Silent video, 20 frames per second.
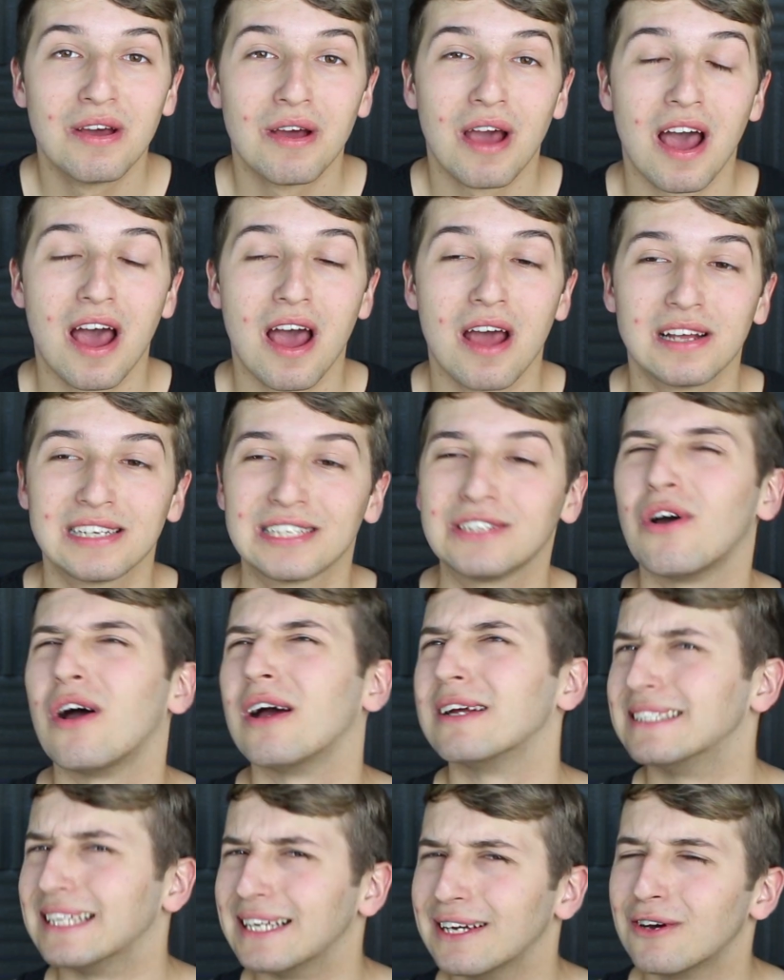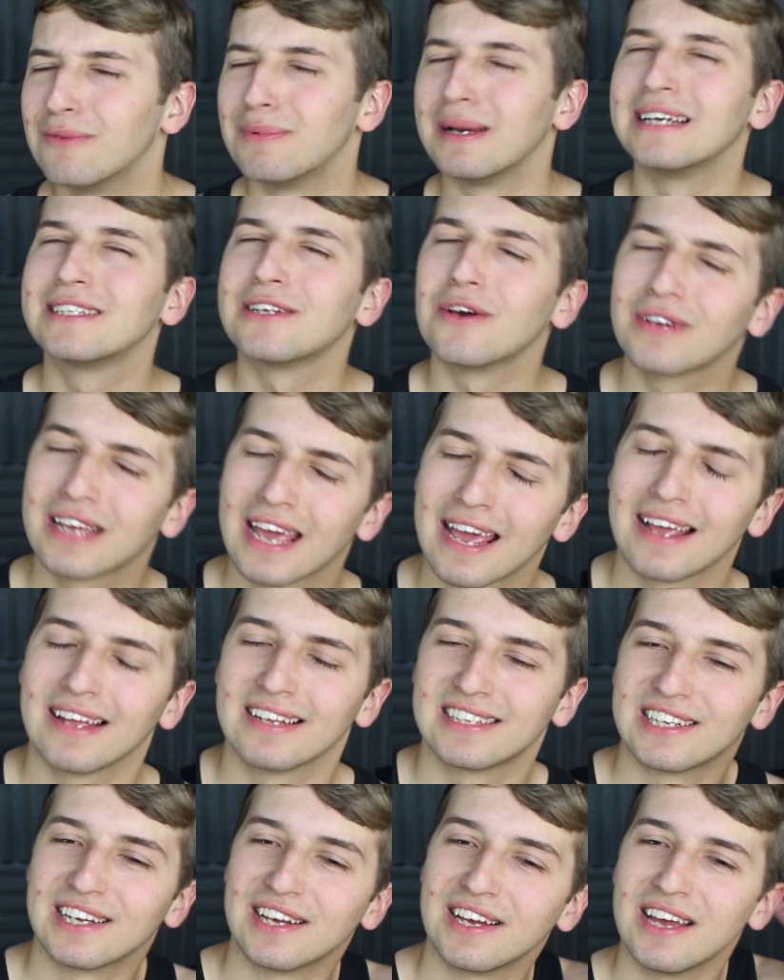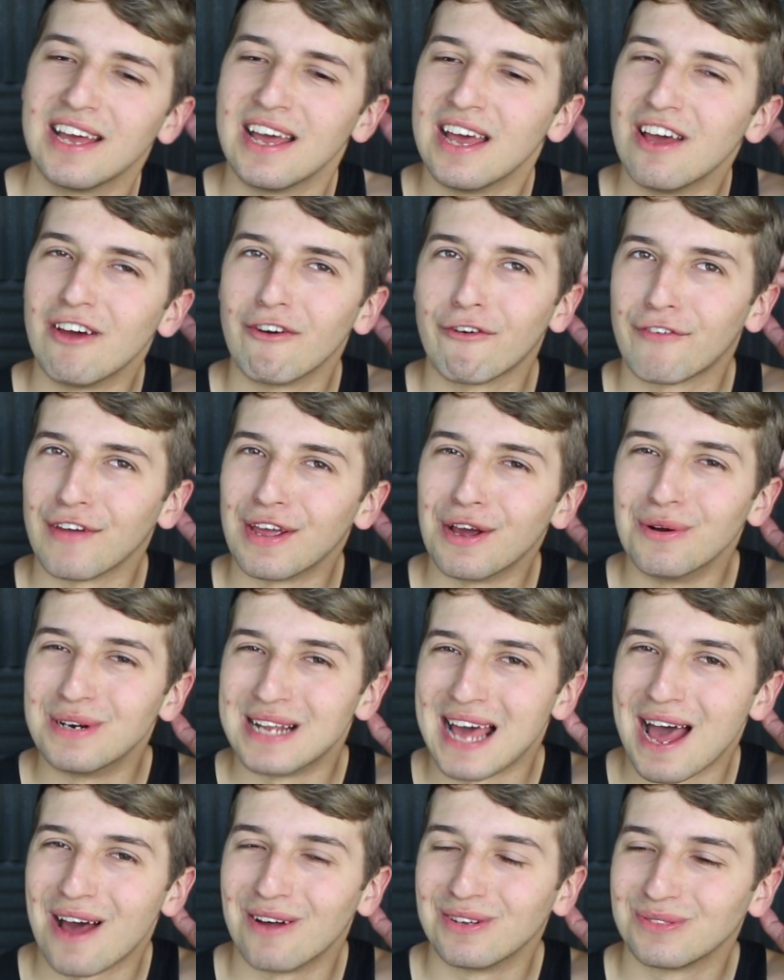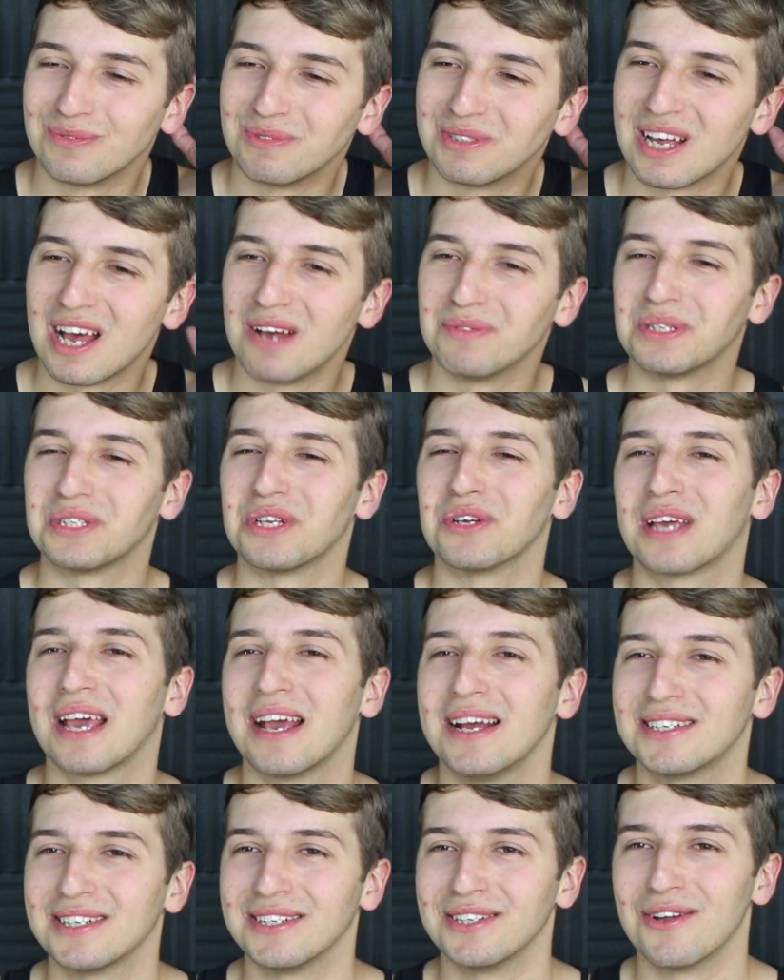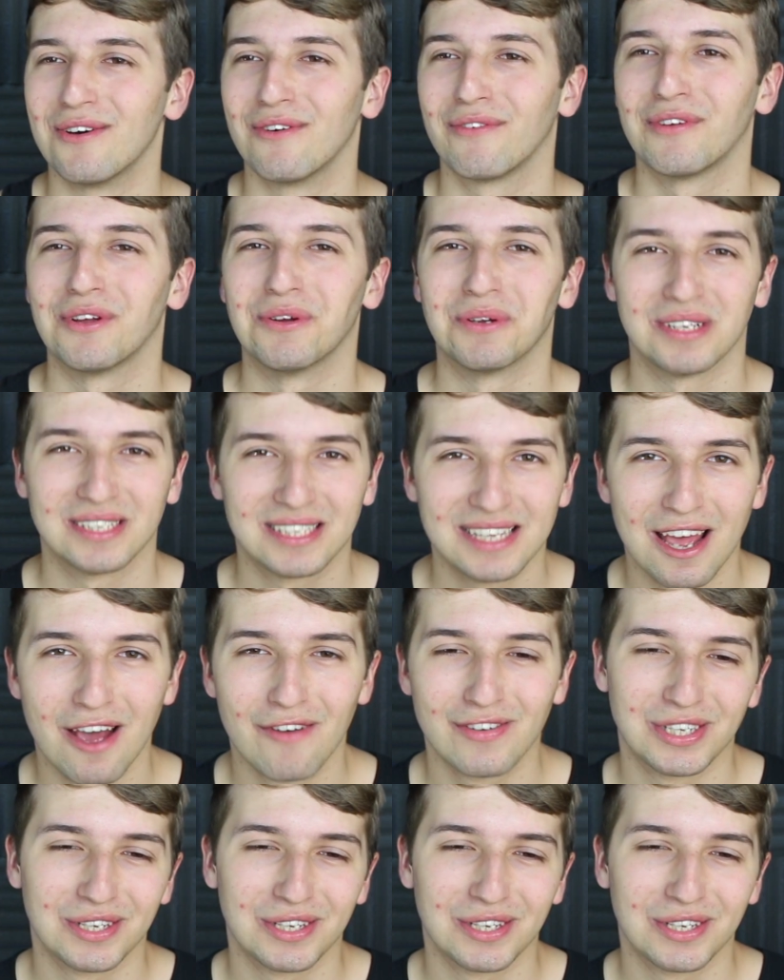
It's not ideal, but it's okay to feel down sometimes. It's okay to not feel yourself.